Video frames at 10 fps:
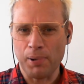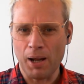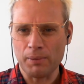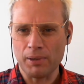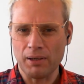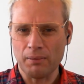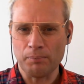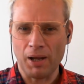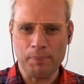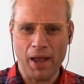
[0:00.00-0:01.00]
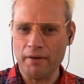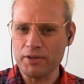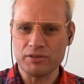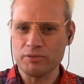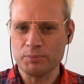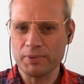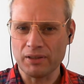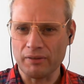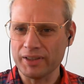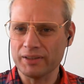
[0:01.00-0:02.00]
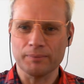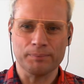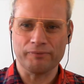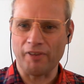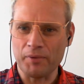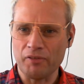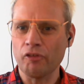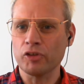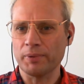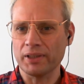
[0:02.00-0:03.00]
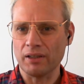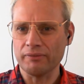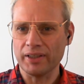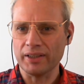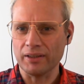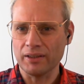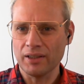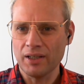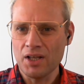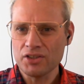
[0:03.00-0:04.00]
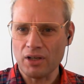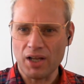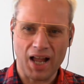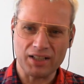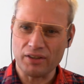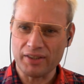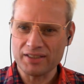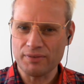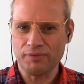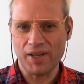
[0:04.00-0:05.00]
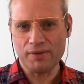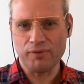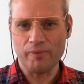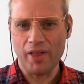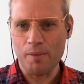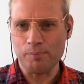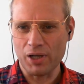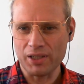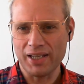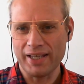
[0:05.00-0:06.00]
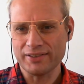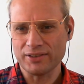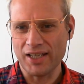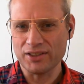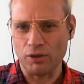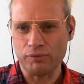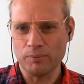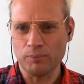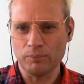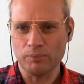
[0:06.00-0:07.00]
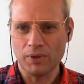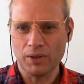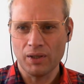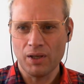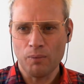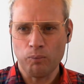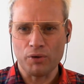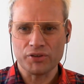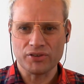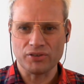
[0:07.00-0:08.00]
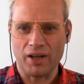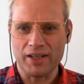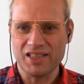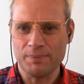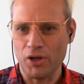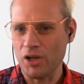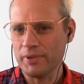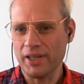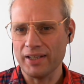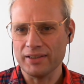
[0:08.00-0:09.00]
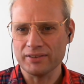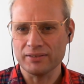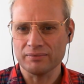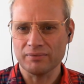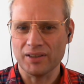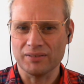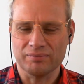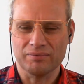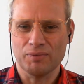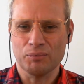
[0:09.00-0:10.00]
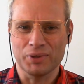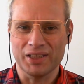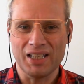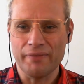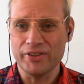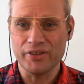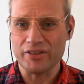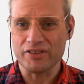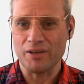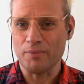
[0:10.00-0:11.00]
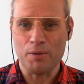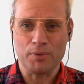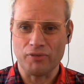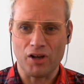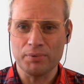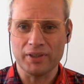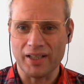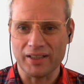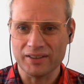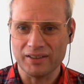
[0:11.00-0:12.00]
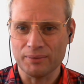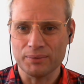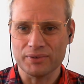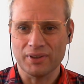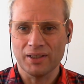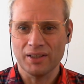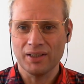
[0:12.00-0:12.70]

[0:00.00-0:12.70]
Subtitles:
But my parents have always been loving, family have always been loving. So I had nothing to fear from that, but it's often what society permeates. And we didn't even use the term homophobia then, you know, it was